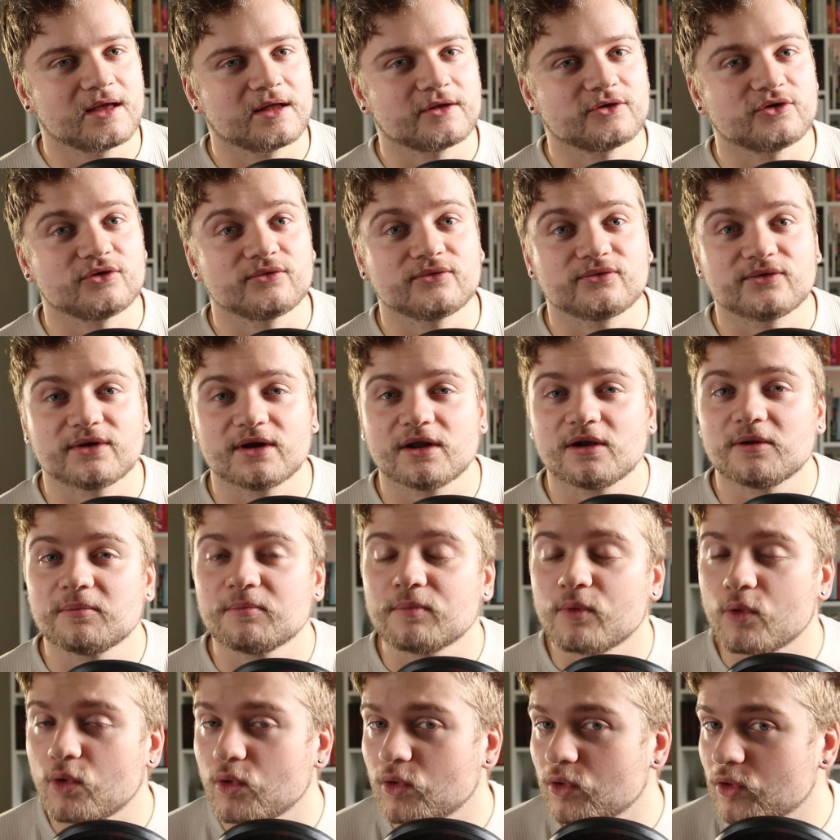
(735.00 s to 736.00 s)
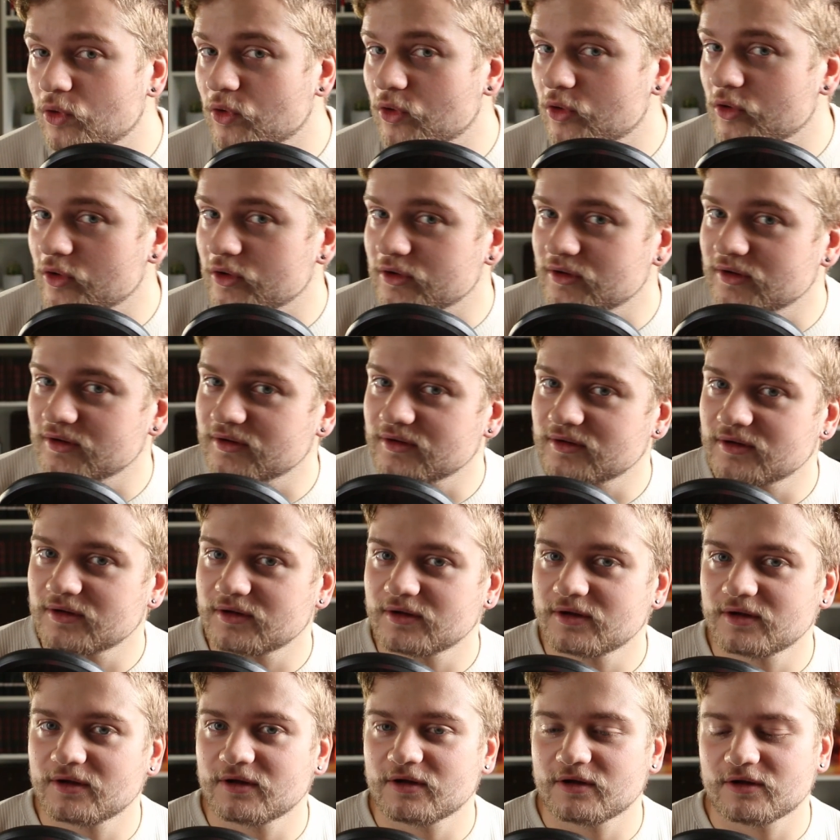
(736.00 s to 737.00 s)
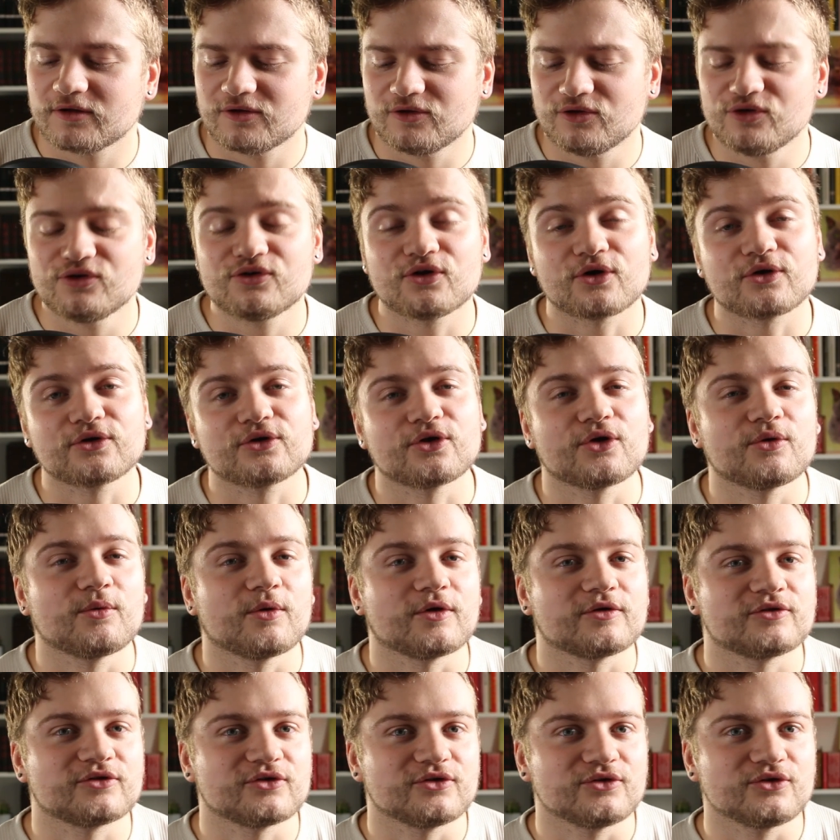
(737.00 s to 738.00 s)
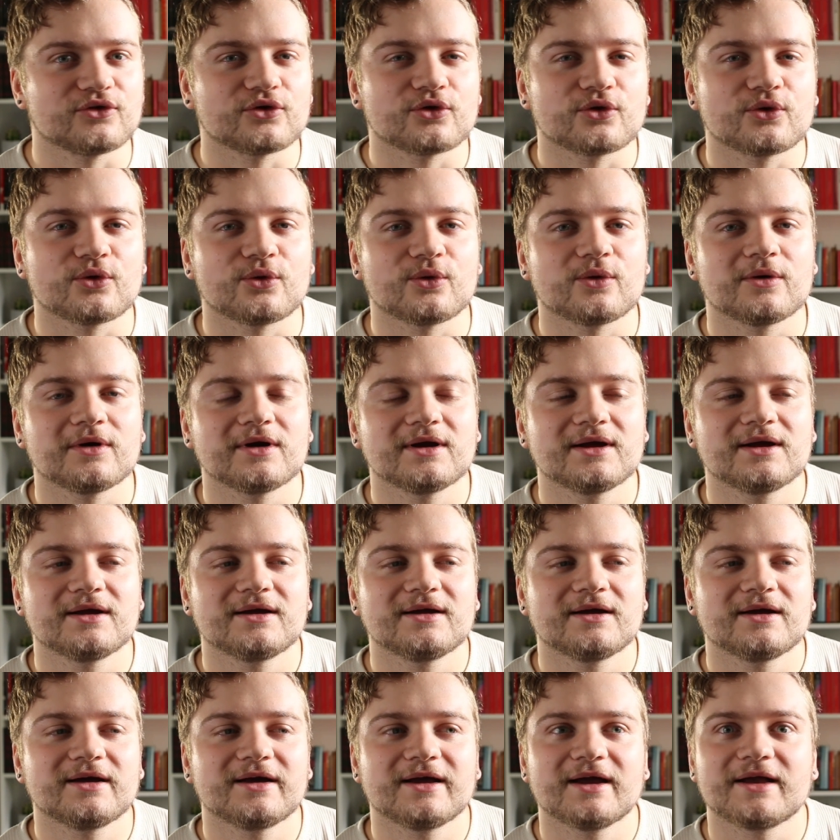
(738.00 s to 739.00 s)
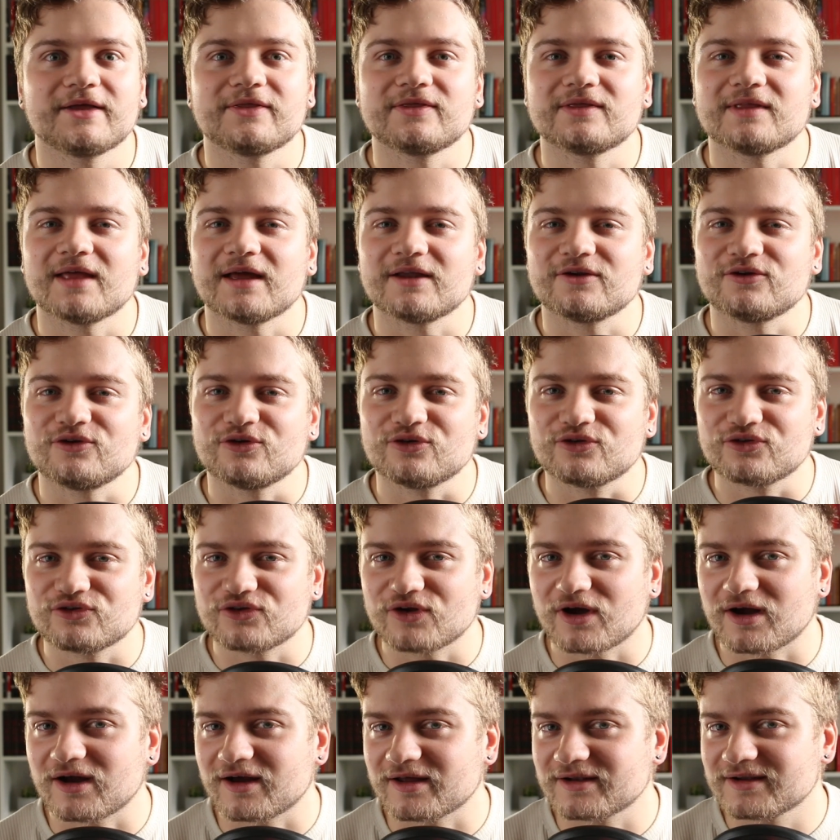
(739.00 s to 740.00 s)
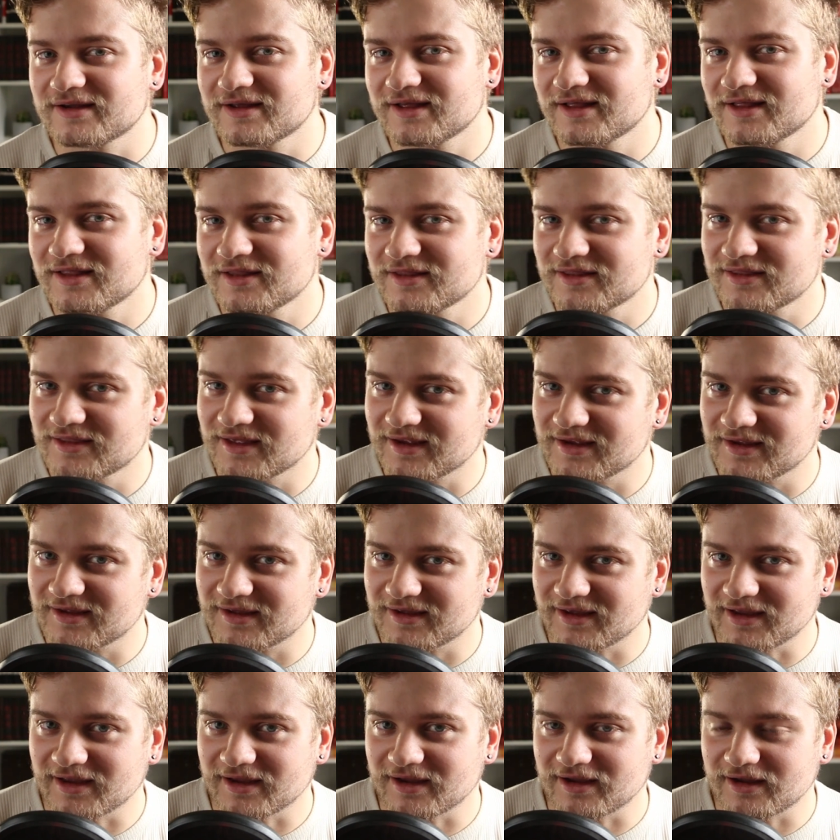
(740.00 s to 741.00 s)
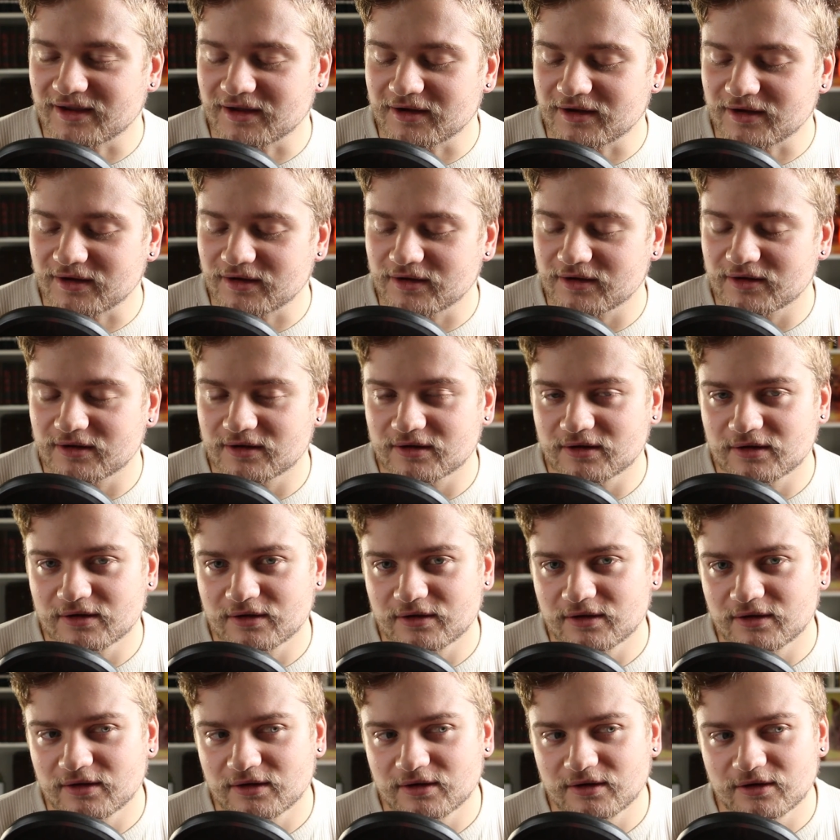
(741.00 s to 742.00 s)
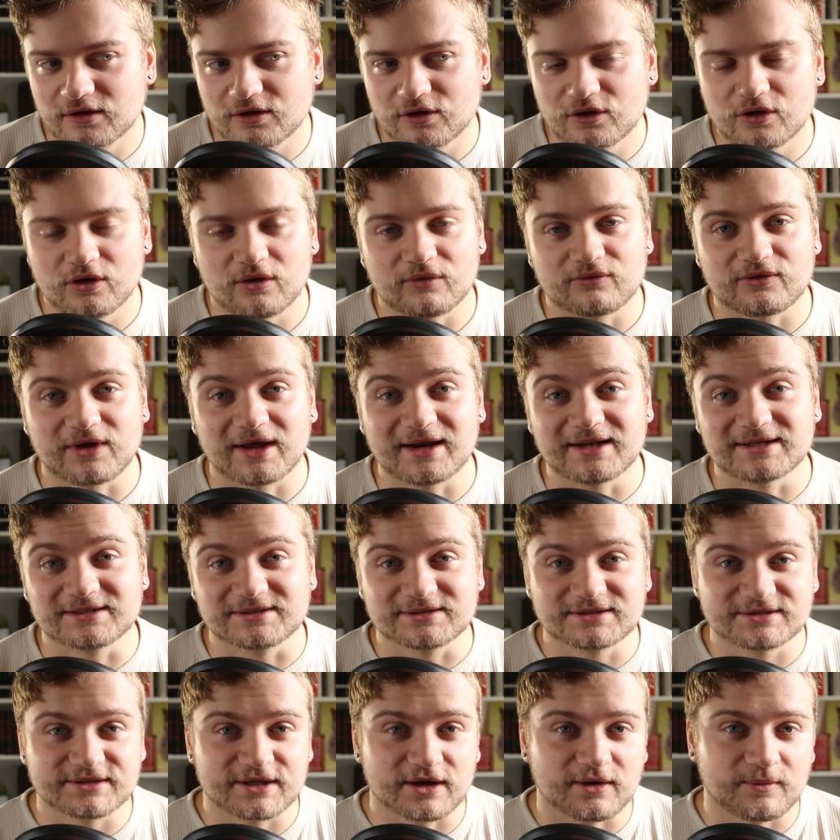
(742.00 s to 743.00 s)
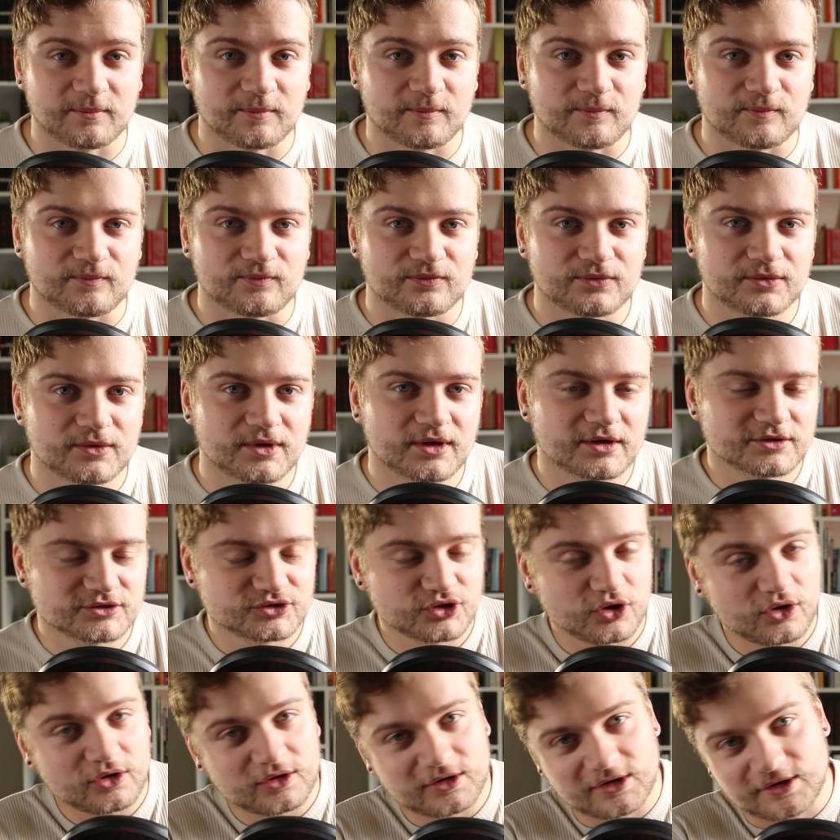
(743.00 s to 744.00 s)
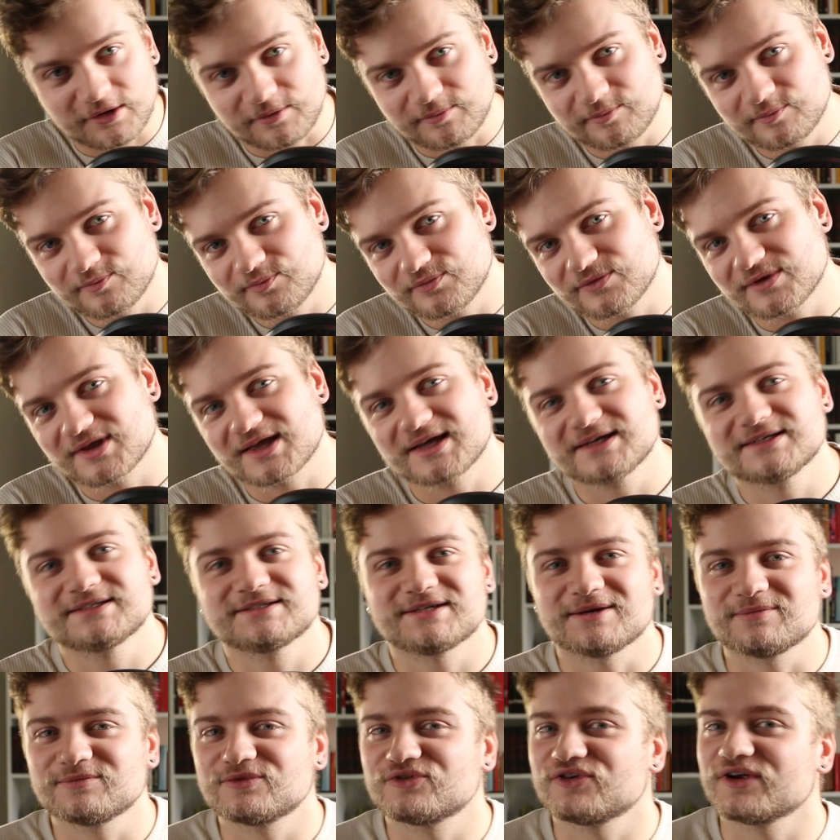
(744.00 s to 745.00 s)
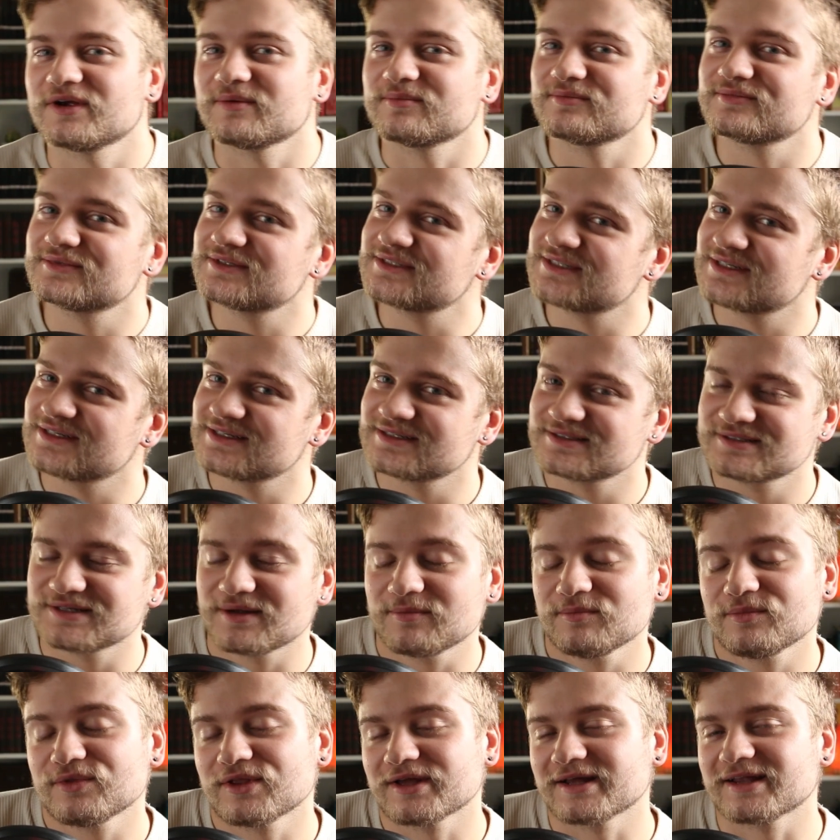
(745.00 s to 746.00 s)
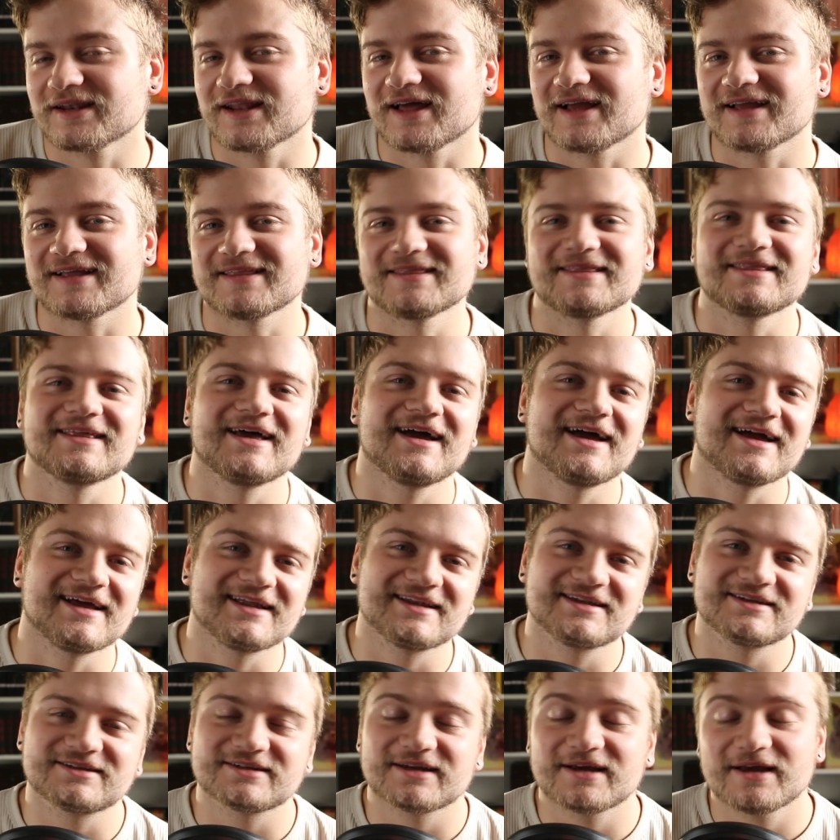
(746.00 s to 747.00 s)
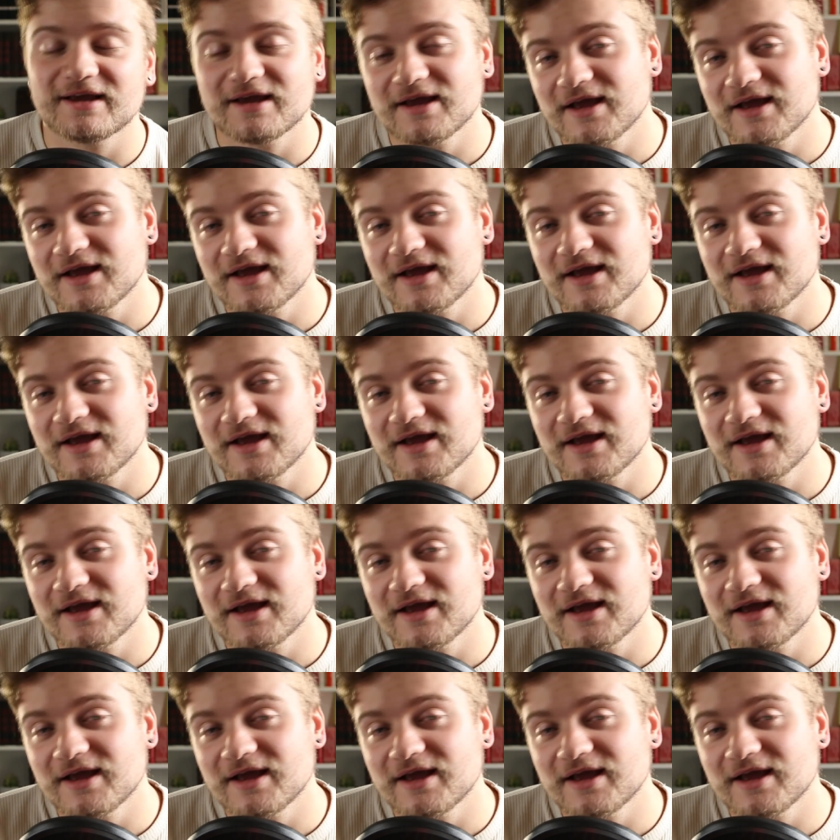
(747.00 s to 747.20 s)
and you feel bored, you don't know what to do, and then you start thinking of getting some chocolate, some chips, something like that.